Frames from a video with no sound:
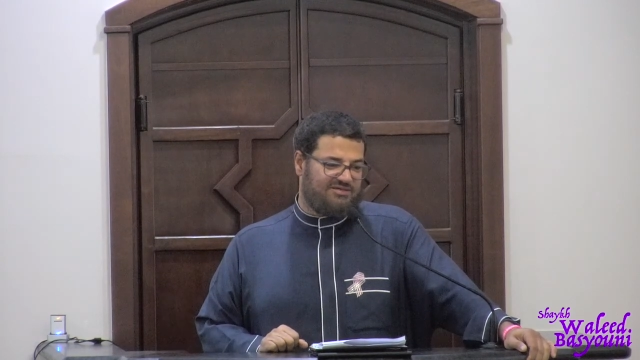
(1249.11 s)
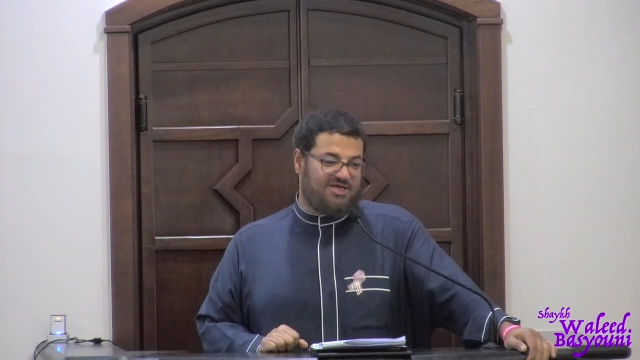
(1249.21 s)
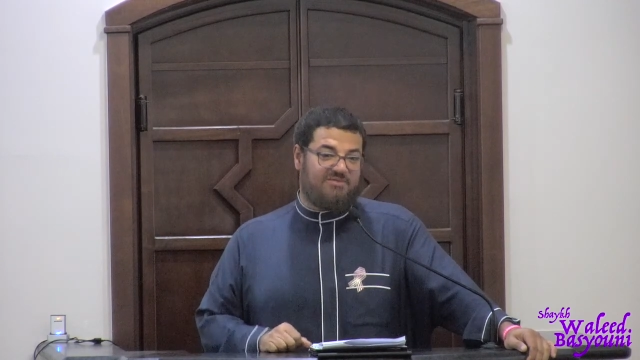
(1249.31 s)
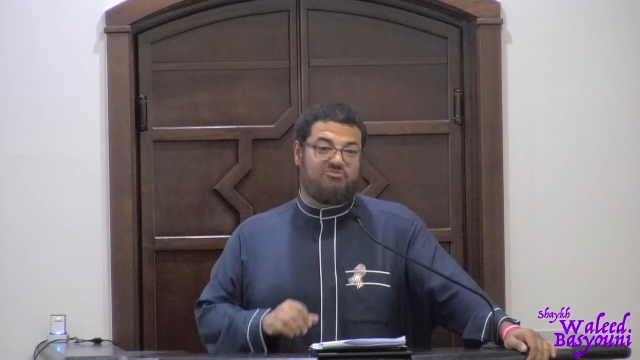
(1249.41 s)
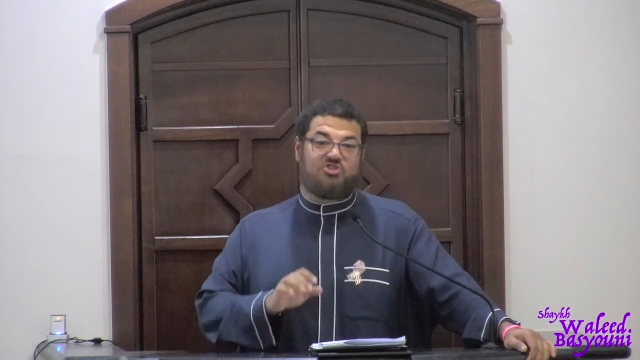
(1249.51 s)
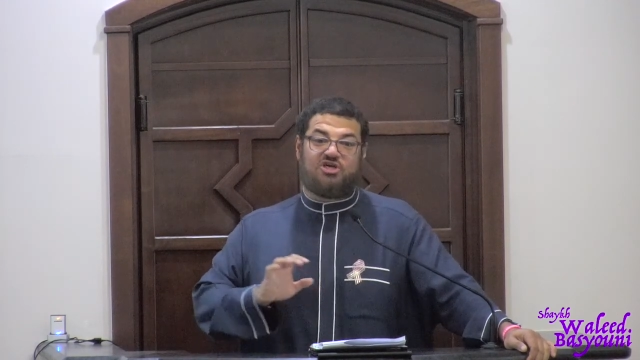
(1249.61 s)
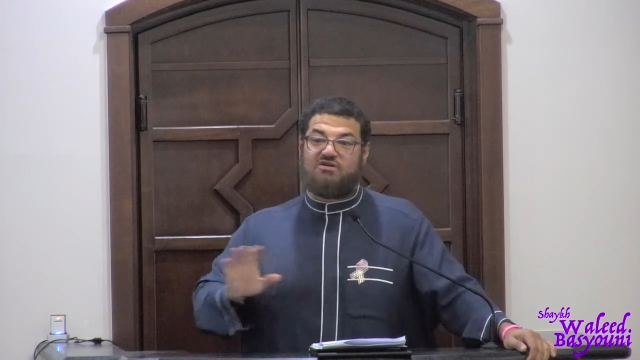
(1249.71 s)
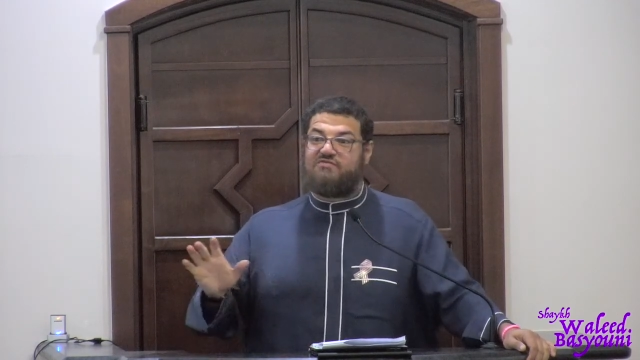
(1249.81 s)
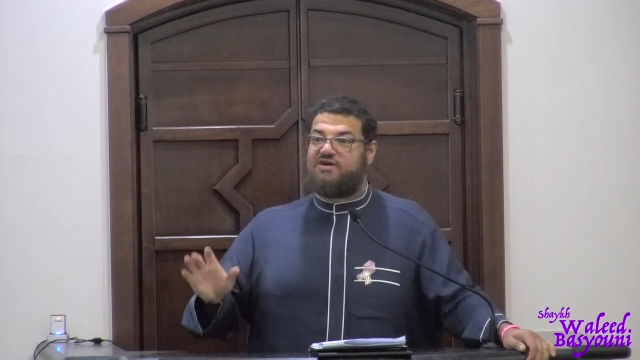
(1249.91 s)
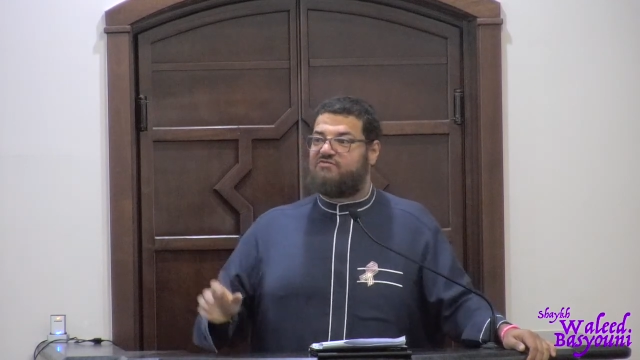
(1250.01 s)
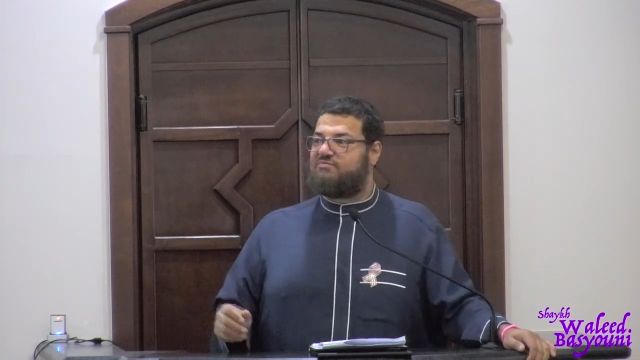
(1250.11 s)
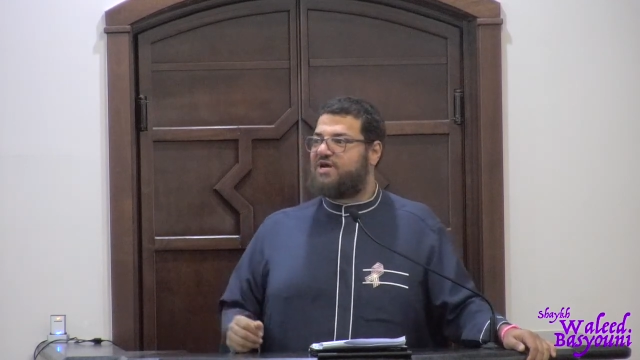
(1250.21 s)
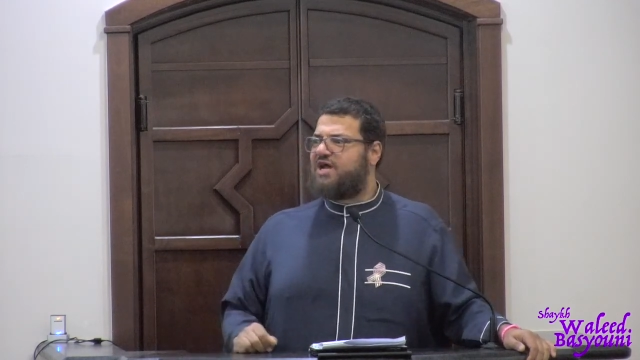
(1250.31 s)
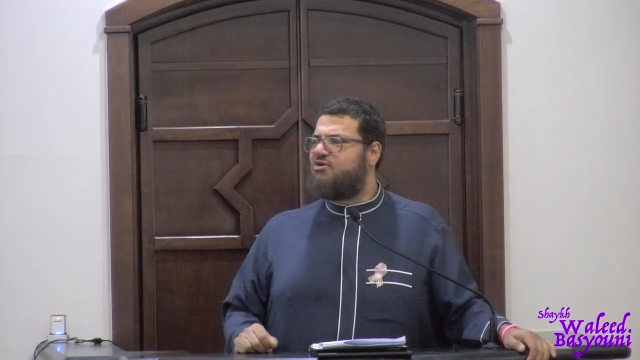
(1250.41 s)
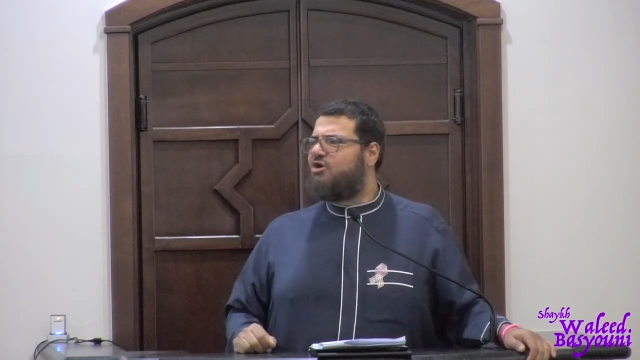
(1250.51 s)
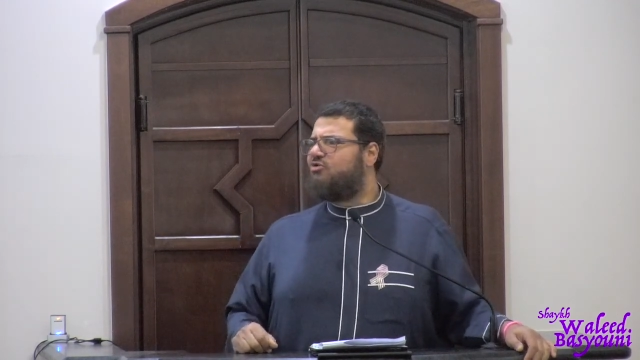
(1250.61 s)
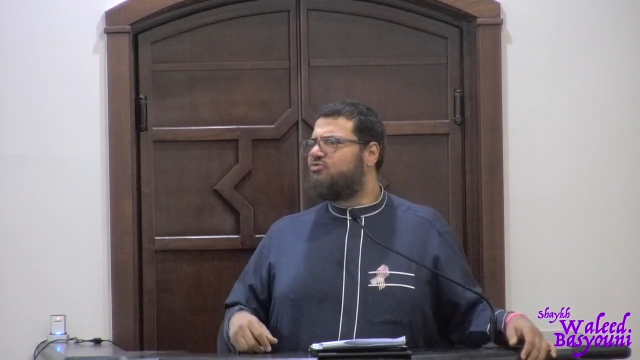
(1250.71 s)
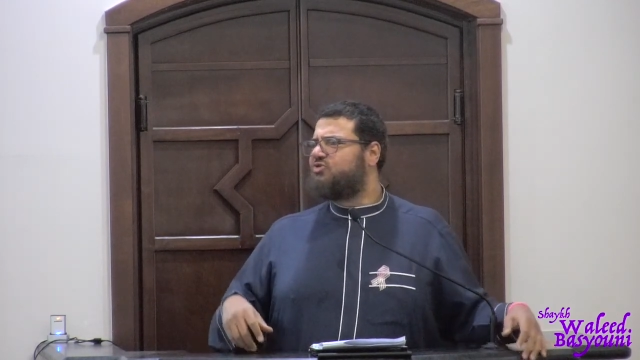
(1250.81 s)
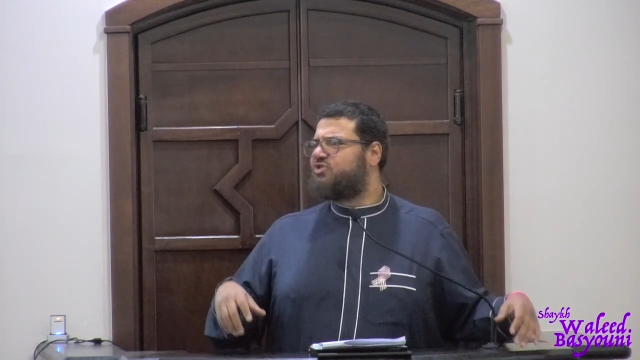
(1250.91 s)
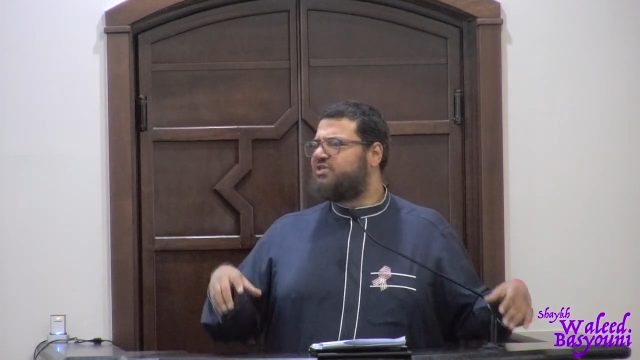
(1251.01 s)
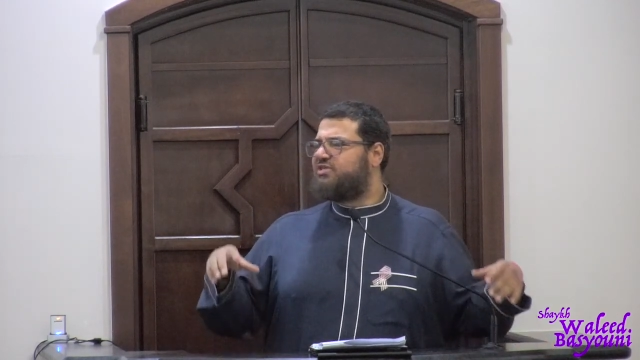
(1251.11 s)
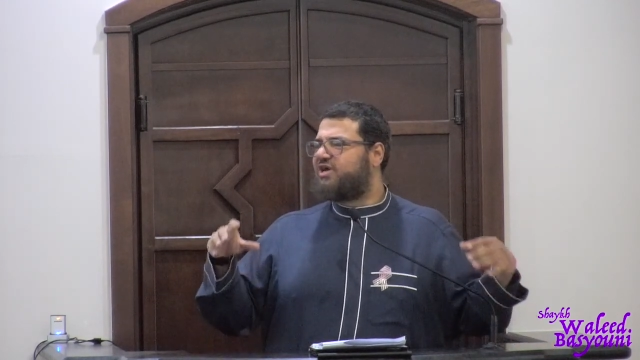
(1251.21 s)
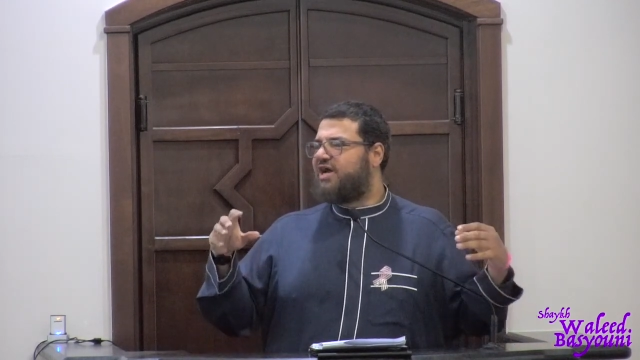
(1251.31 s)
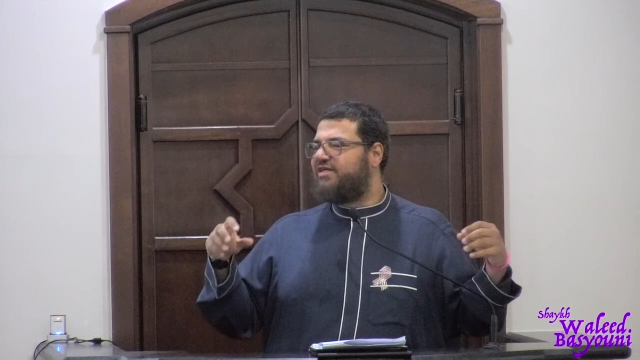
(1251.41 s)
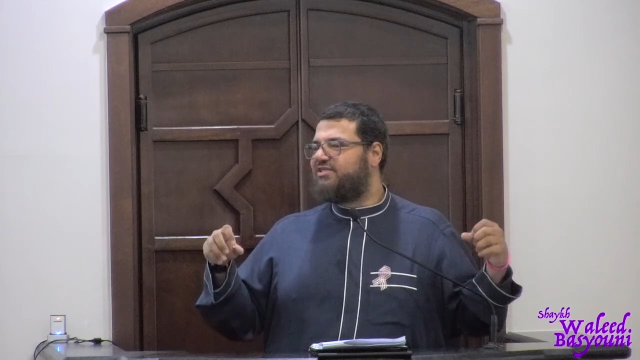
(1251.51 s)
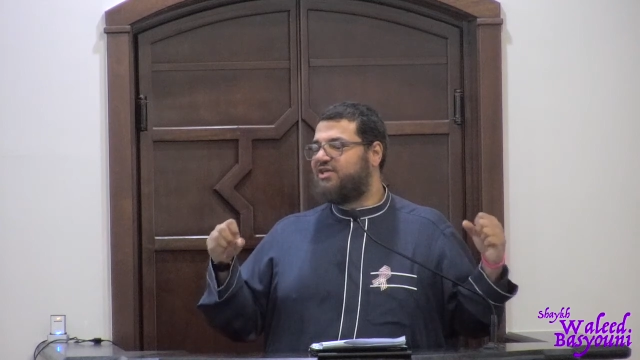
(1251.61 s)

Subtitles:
I always think height.